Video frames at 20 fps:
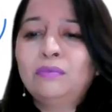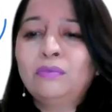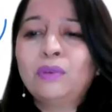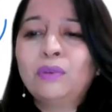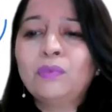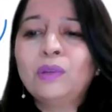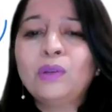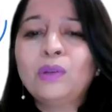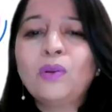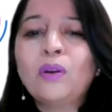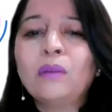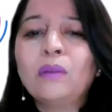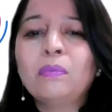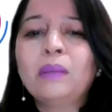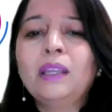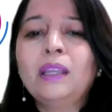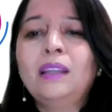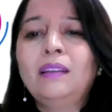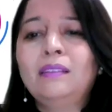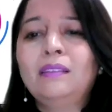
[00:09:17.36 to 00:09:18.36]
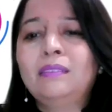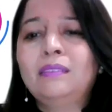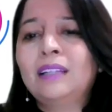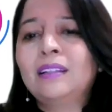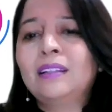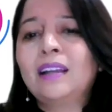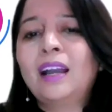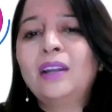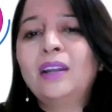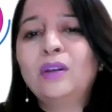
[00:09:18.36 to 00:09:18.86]
we will not be
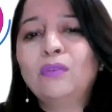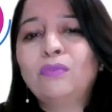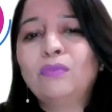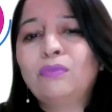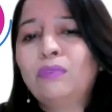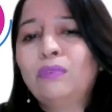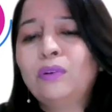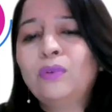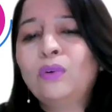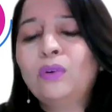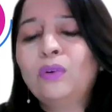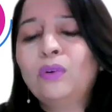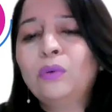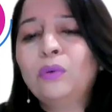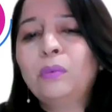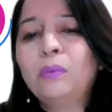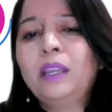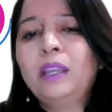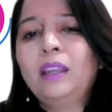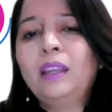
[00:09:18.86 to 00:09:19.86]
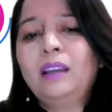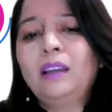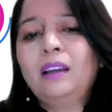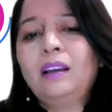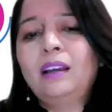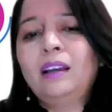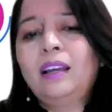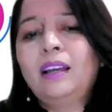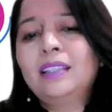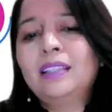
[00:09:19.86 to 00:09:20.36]
that kind of, we want to be
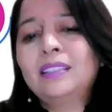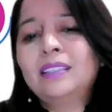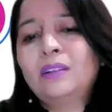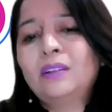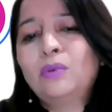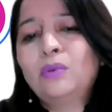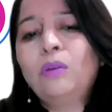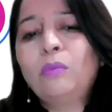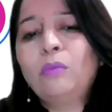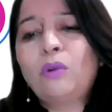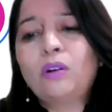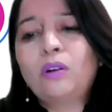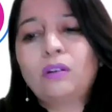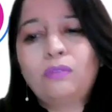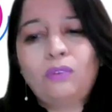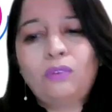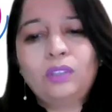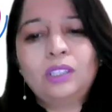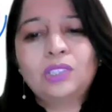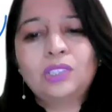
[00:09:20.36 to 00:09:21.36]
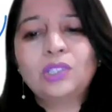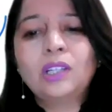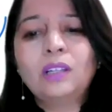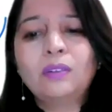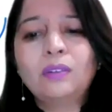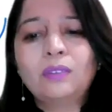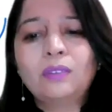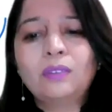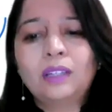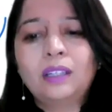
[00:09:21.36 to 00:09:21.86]
as a role model for the
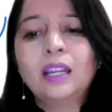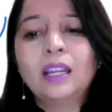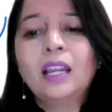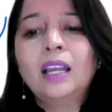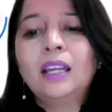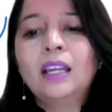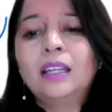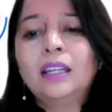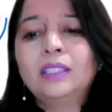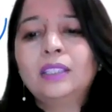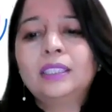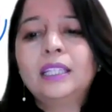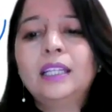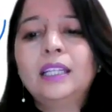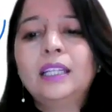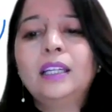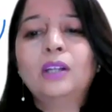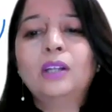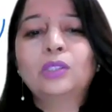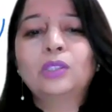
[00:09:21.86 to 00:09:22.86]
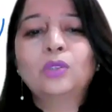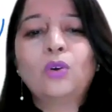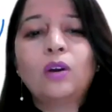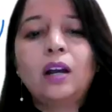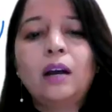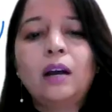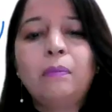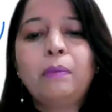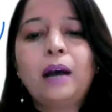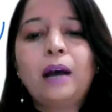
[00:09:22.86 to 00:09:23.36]
children. You see, now
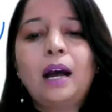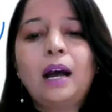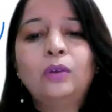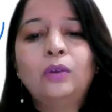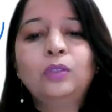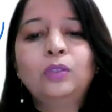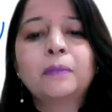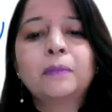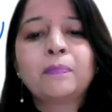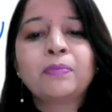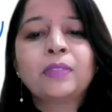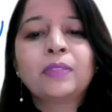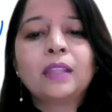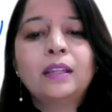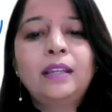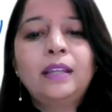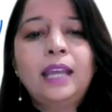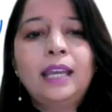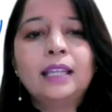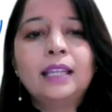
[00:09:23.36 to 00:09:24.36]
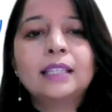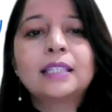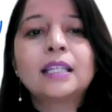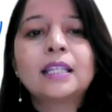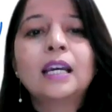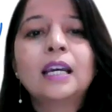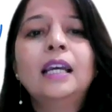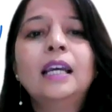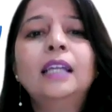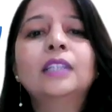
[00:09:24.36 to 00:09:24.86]
talk about
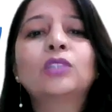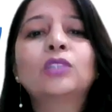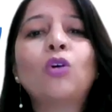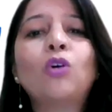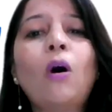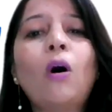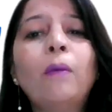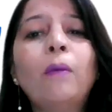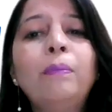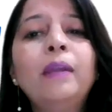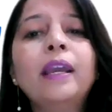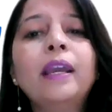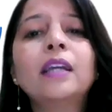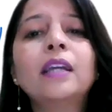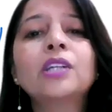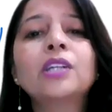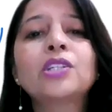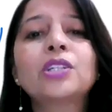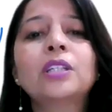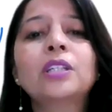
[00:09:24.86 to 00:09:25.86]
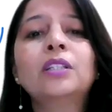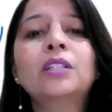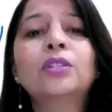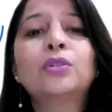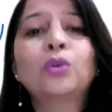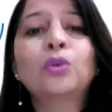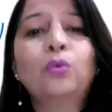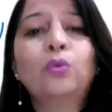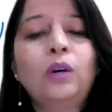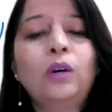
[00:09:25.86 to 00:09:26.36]
next is
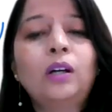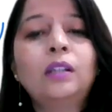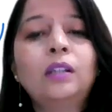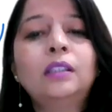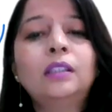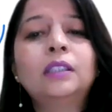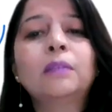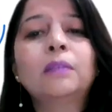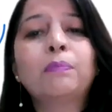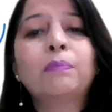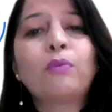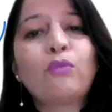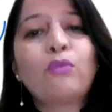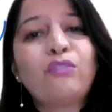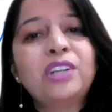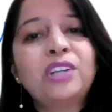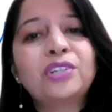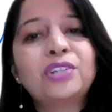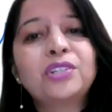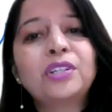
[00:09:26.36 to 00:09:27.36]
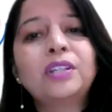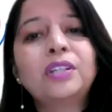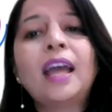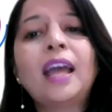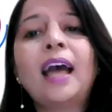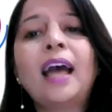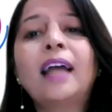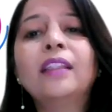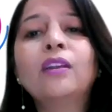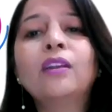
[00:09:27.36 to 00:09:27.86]
obligation towards the profession
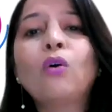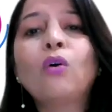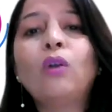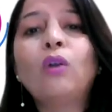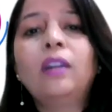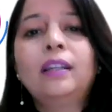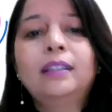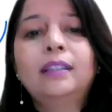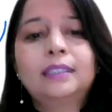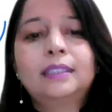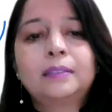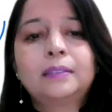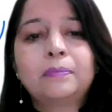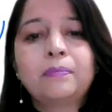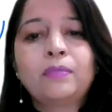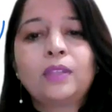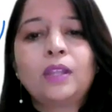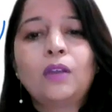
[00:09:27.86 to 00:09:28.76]
and the colleagues.